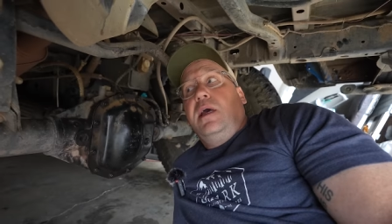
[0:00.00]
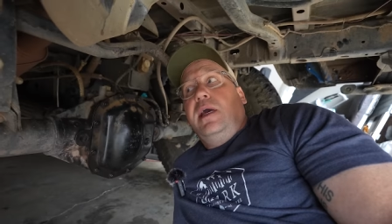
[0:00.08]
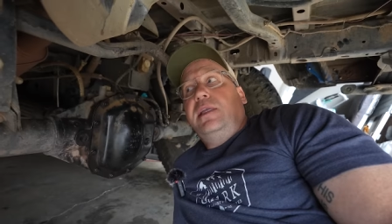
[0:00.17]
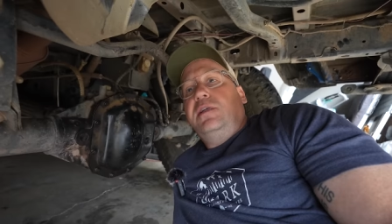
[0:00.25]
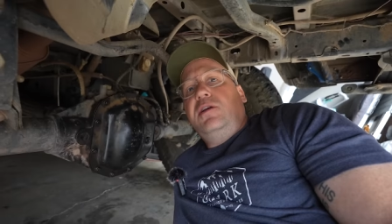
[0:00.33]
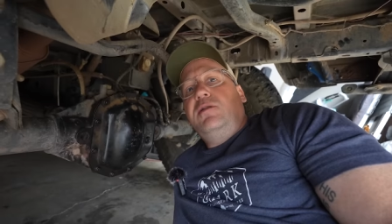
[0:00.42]

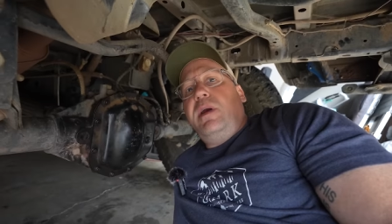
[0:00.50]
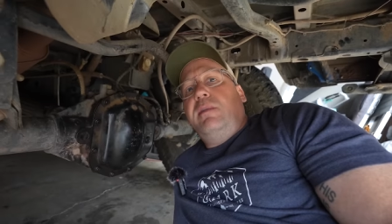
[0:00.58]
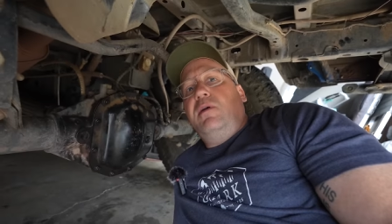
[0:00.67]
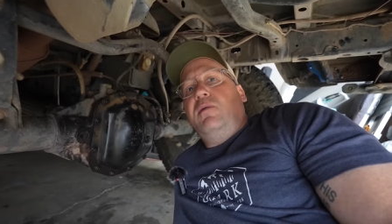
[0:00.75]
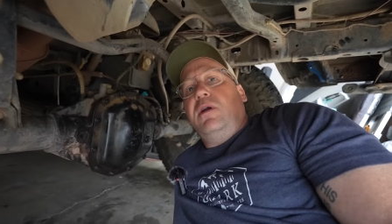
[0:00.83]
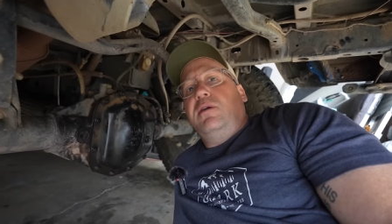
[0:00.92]
And so you may
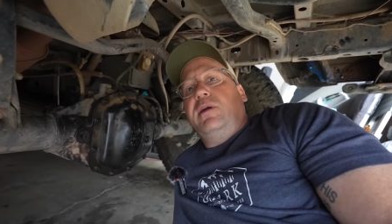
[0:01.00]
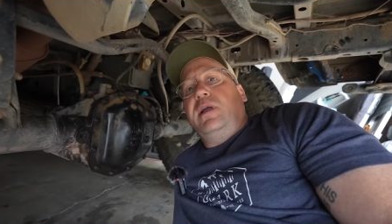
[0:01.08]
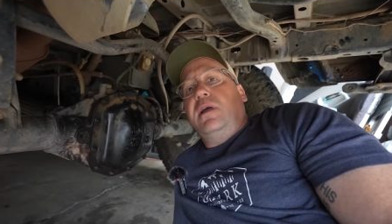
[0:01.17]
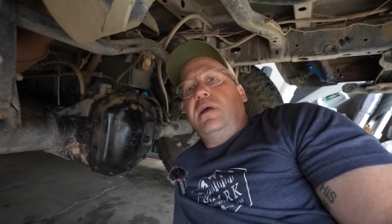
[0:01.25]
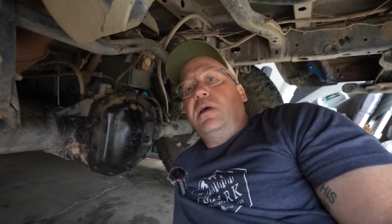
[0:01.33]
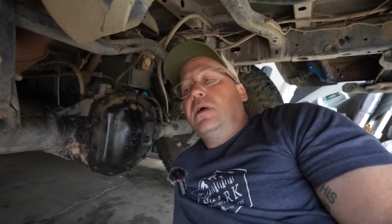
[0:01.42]
be
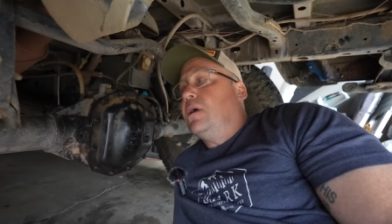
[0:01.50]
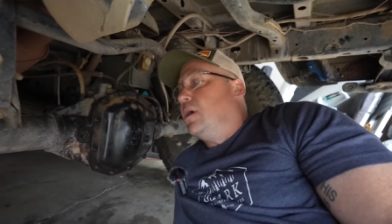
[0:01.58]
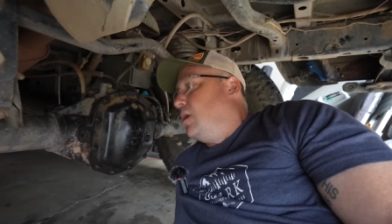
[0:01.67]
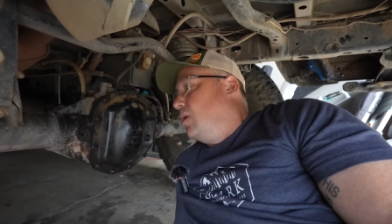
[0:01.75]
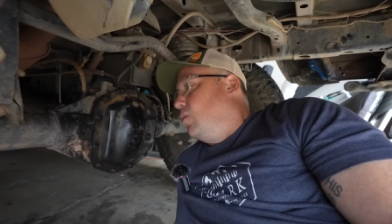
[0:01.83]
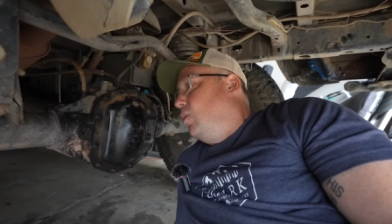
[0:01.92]
wondering,
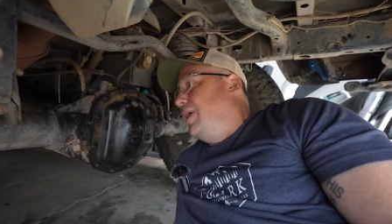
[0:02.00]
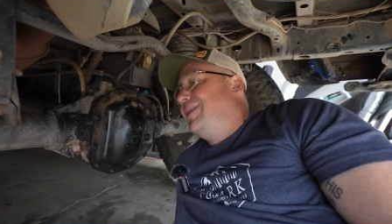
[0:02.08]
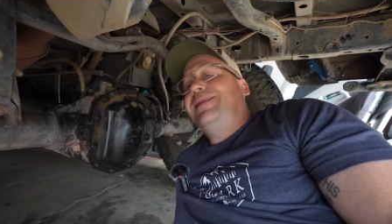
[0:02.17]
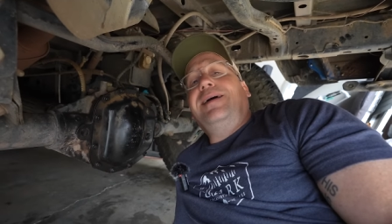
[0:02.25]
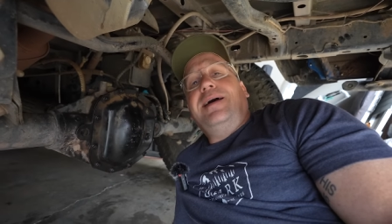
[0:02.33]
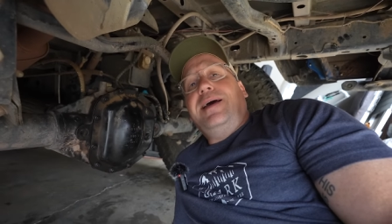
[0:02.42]

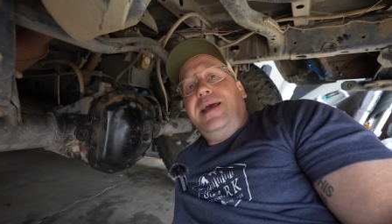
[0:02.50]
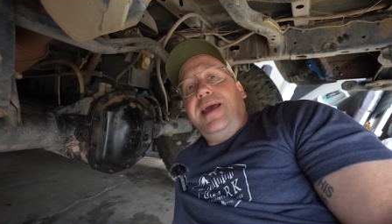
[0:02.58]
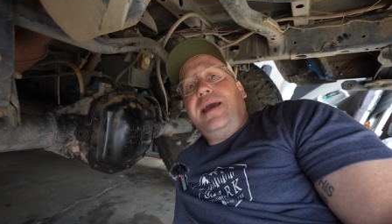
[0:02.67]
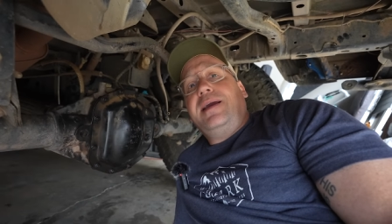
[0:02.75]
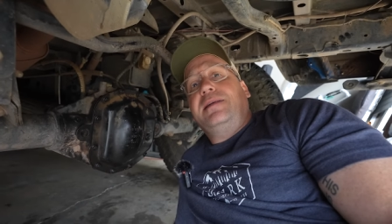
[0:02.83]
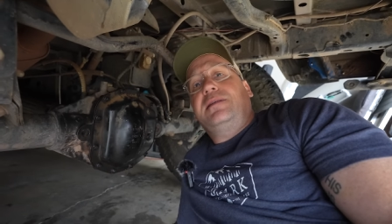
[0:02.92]
what the
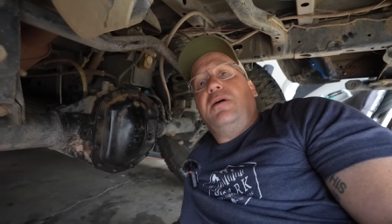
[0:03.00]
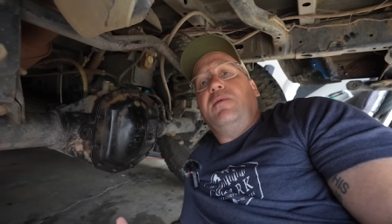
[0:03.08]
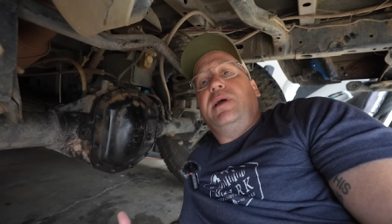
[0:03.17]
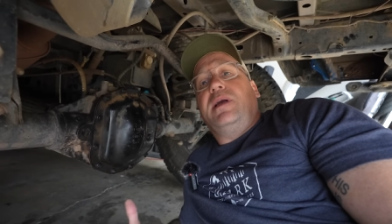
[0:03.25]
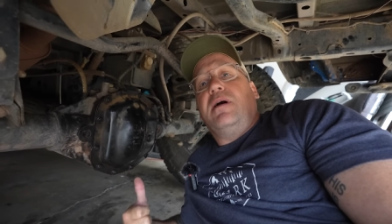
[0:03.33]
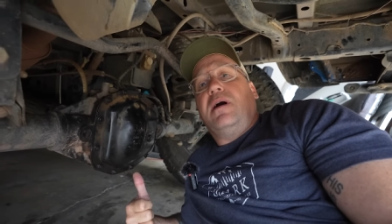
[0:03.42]
heck is
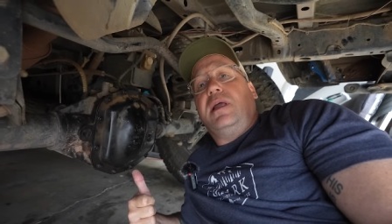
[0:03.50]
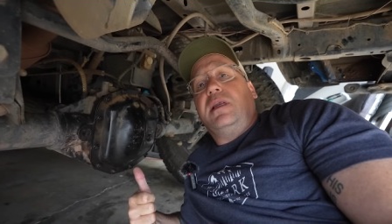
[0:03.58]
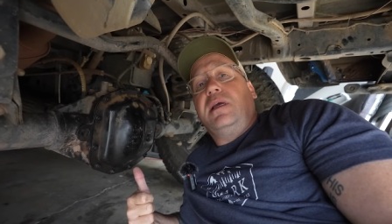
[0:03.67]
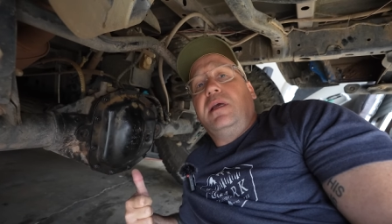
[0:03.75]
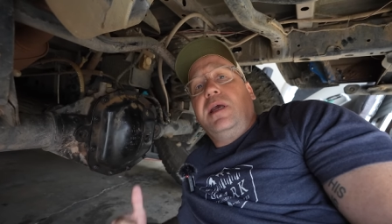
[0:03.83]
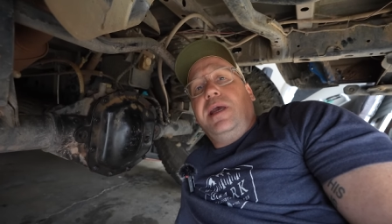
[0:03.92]
going
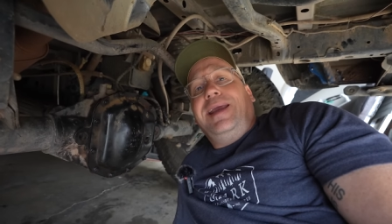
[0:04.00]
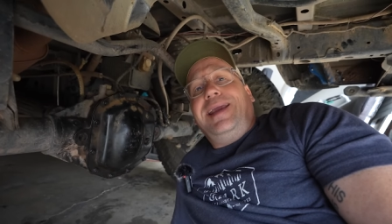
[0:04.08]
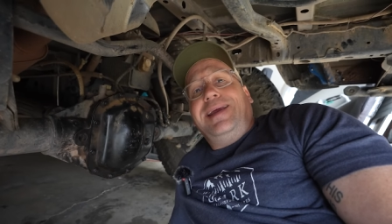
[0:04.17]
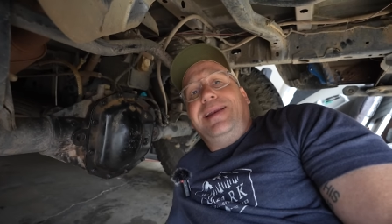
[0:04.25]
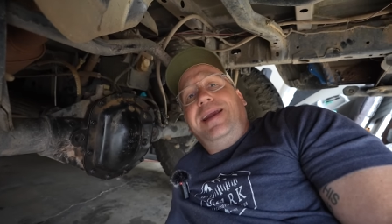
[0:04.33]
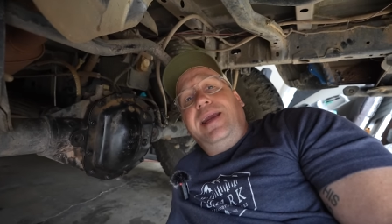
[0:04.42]
on
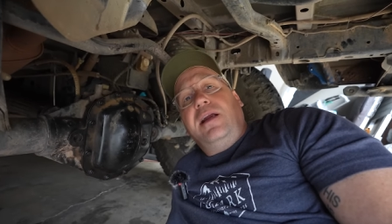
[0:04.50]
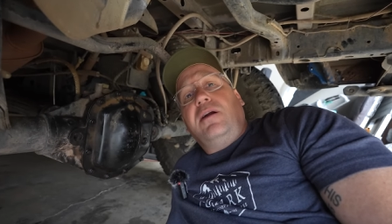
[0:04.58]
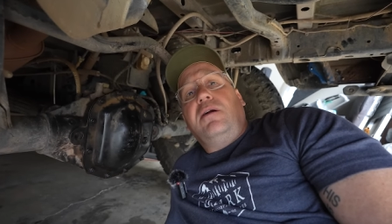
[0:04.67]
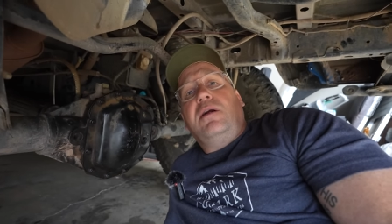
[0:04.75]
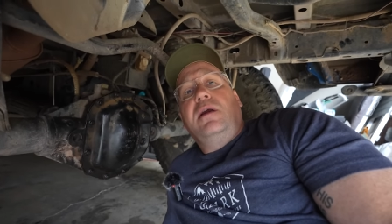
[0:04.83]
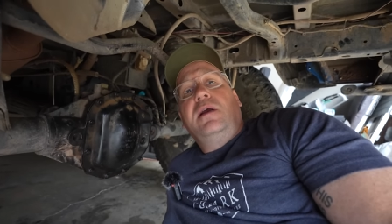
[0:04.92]
in
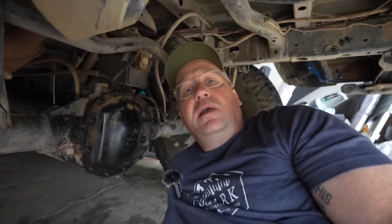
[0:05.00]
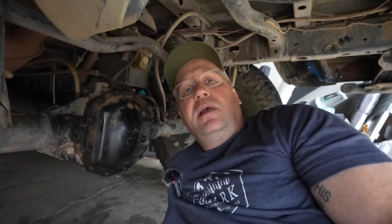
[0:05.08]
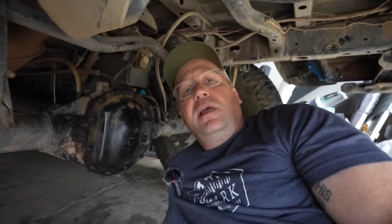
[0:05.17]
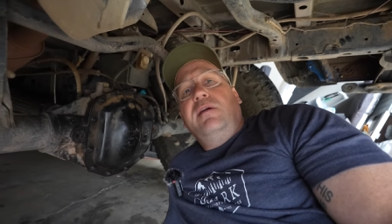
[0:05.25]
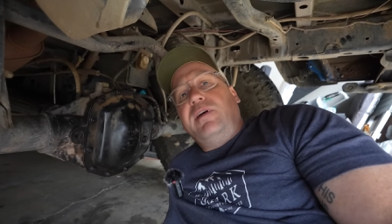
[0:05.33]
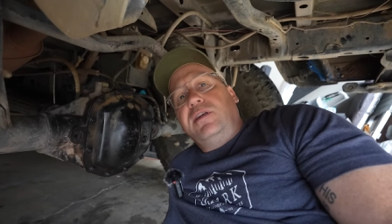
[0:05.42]
here
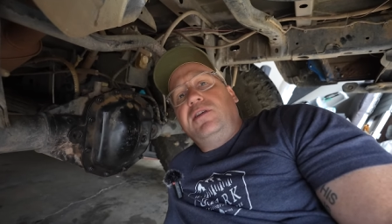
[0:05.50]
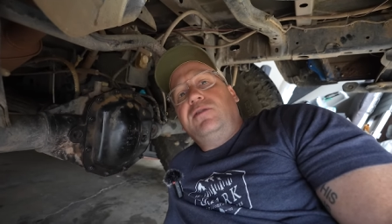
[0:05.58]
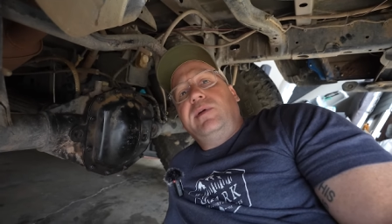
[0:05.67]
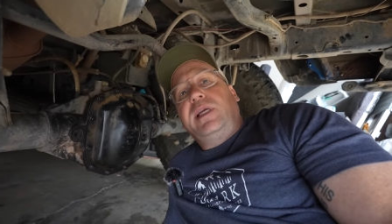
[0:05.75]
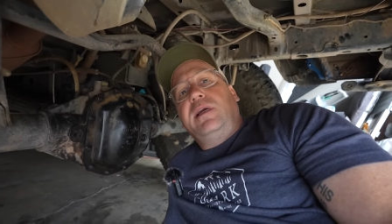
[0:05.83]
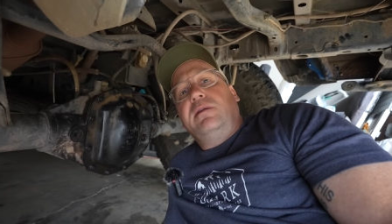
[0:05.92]
if I
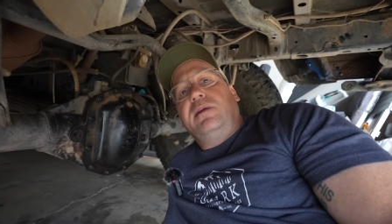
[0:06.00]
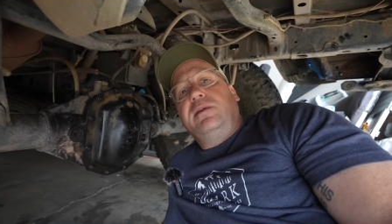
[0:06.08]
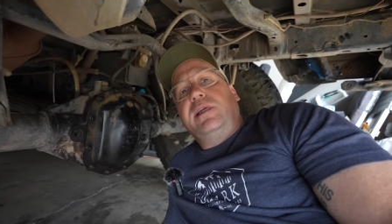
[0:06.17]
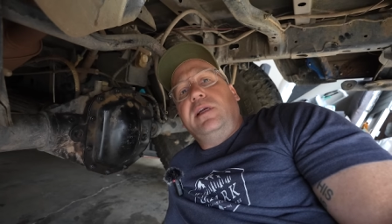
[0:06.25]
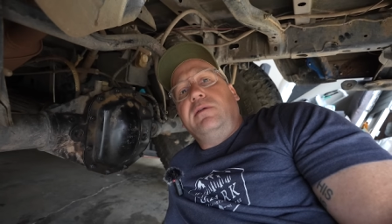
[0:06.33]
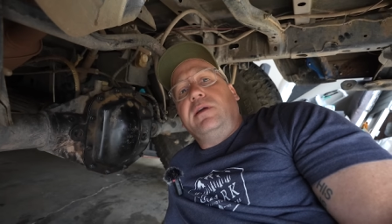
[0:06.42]
just re-geared
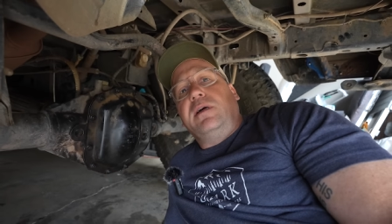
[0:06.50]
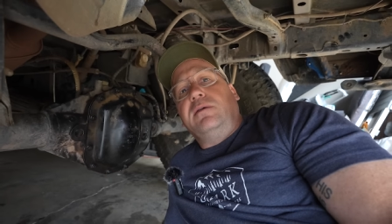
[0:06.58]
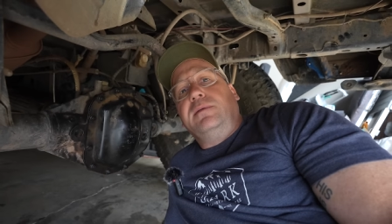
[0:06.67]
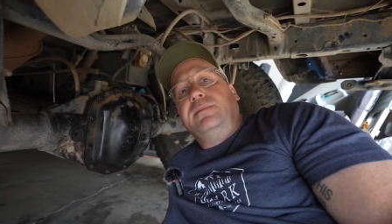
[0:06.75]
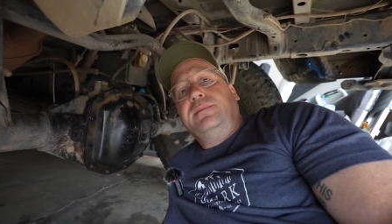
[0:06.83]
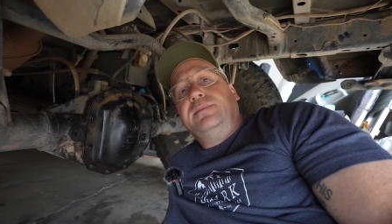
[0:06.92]
this a year
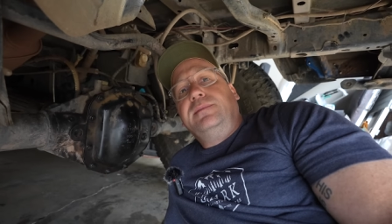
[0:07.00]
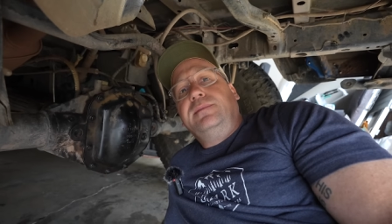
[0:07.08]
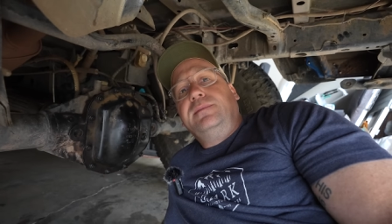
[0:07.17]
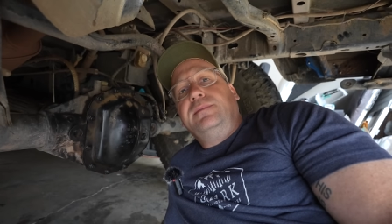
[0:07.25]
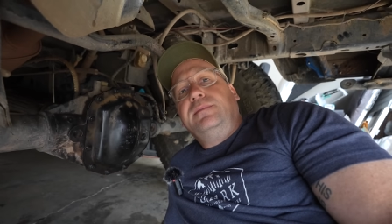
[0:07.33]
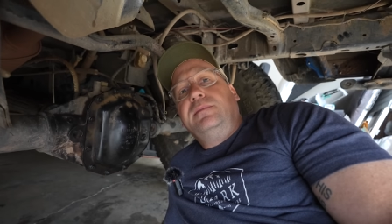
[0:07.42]
ago?
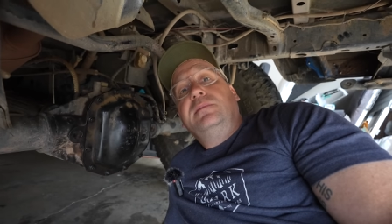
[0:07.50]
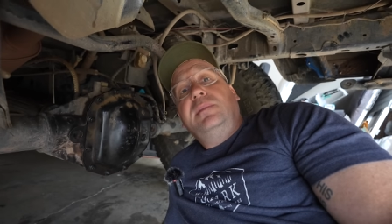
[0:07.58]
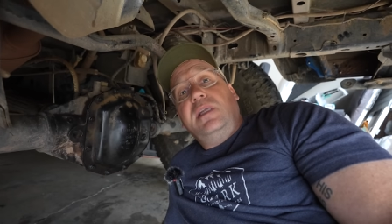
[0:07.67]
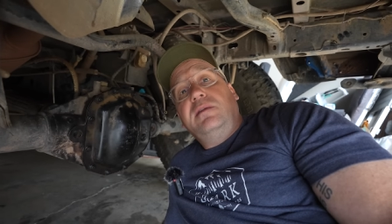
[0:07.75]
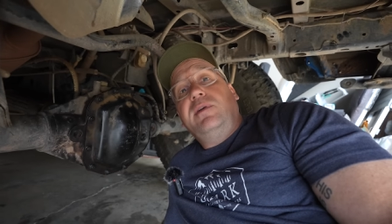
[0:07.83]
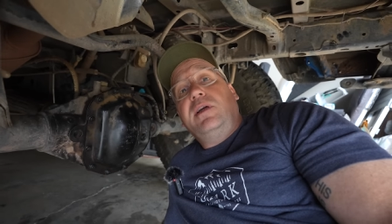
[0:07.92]

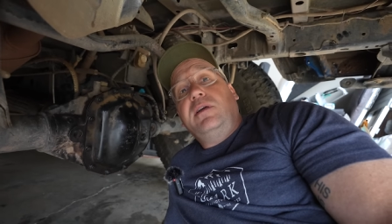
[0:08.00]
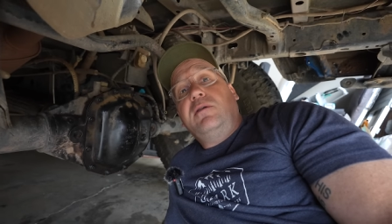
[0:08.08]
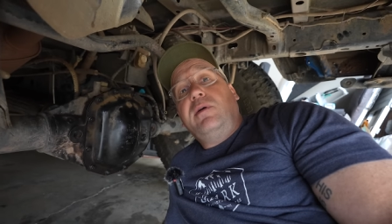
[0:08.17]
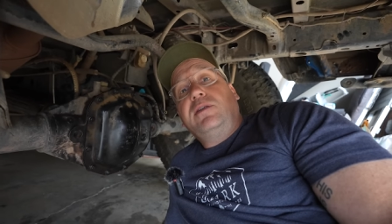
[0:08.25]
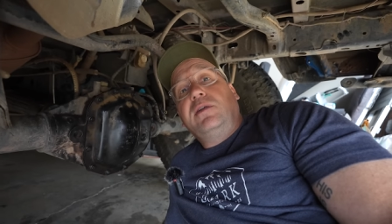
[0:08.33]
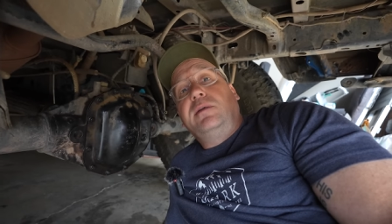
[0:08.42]
That's a very good
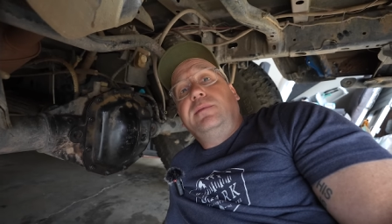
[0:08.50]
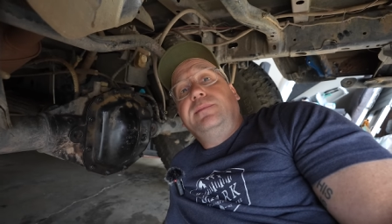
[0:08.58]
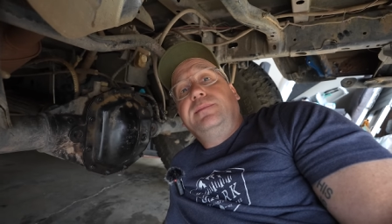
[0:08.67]
question.